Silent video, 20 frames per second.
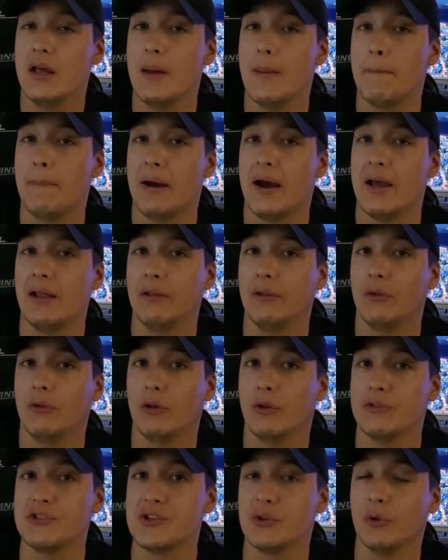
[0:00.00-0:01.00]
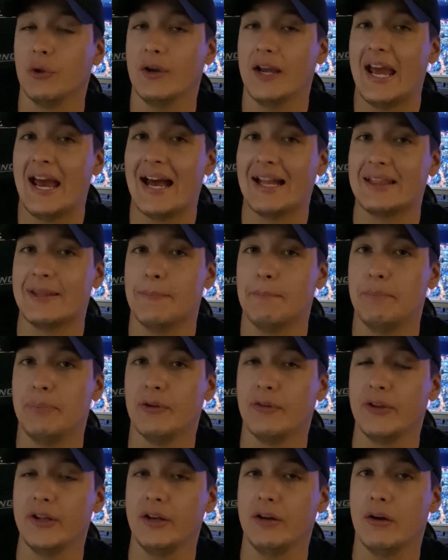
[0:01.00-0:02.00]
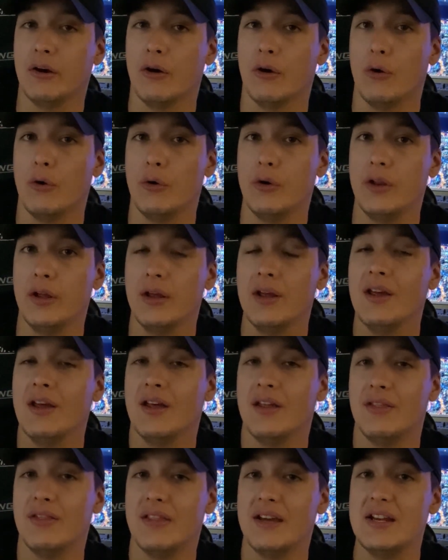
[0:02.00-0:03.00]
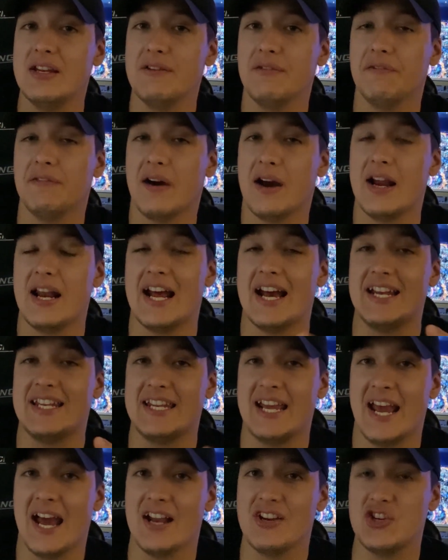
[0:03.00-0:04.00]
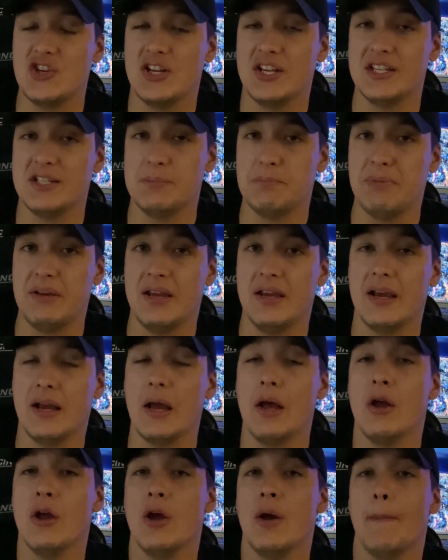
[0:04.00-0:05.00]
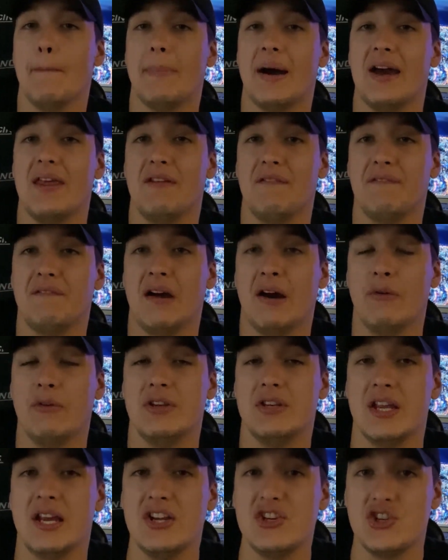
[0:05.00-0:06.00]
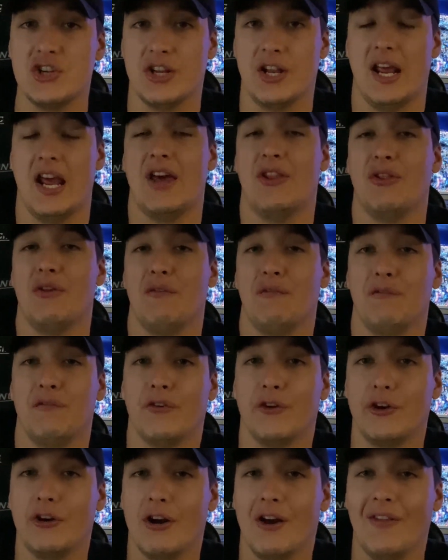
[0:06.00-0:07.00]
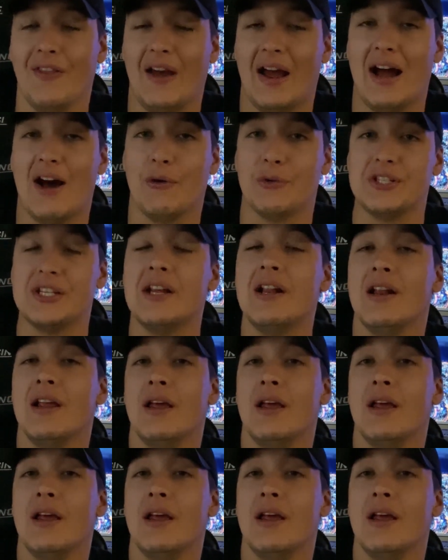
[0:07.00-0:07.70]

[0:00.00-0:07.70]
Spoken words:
by a closer look at the building code, they define attached as being by the foundation and the footer of the house.